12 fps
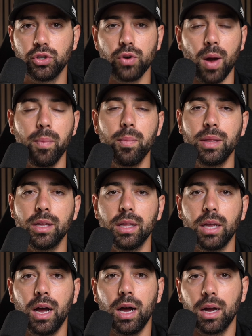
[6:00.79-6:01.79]
drop them in
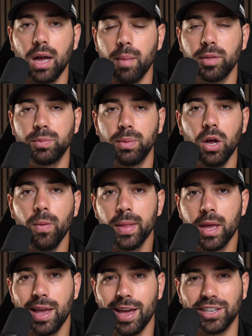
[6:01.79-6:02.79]
the comments below,
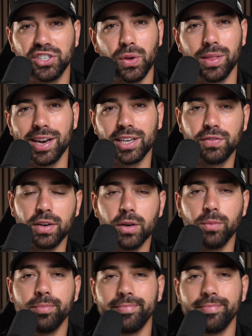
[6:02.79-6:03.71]
and I'll see you in the next video.